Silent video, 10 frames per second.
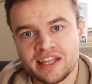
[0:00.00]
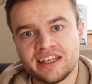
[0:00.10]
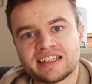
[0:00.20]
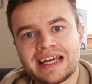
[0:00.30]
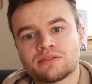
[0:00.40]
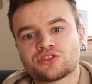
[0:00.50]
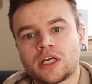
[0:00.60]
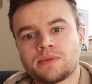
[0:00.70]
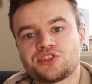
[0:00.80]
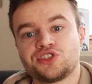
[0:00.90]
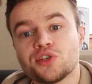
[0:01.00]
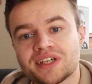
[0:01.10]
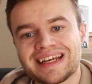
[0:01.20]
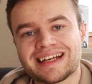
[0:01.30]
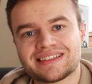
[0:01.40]
The account types you
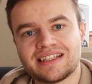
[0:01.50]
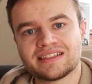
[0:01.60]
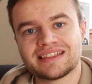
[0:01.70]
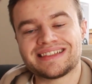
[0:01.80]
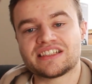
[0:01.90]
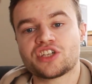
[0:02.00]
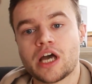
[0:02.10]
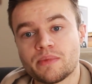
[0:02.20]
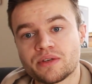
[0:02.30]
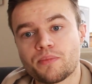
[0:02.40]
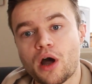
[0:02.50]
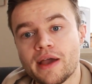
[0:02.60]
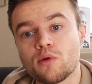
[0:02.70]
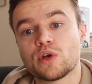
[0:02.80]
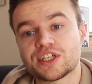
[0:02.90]
can access is determined
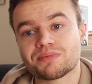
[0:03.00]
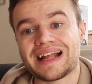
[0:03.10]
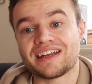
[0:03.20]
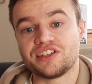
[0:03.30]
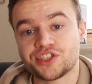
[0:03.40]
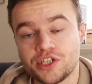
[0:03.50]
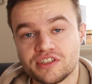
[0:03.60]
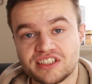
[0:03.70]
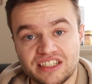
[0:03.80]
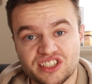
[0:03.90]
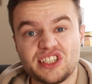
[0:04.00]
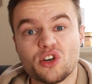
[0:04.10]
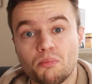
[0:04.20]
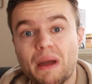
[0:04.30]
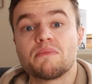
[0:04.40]
by which plan you choose, essentially
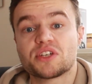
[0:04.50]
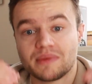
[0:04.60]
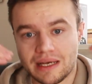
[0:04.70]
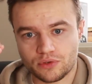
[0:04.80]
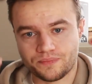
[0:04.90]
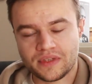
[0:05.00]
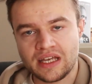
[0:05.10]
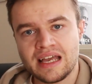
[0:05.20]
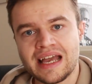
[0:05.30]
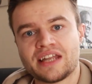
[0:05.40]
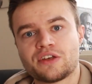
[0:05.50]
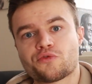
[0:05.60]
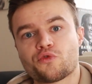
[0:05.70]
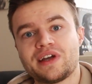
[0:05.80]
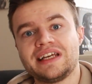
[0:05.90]
your membership level. And
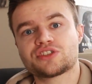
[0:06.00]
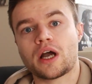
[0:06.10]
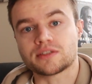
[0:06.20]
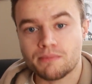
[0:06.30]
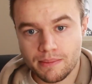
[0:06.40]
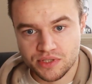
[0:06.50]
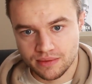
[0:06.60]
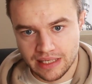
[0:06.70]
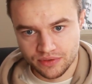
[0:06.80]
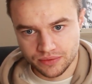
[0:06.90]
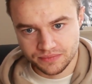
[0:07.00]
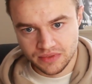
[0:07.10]
there's 3 types of membership level.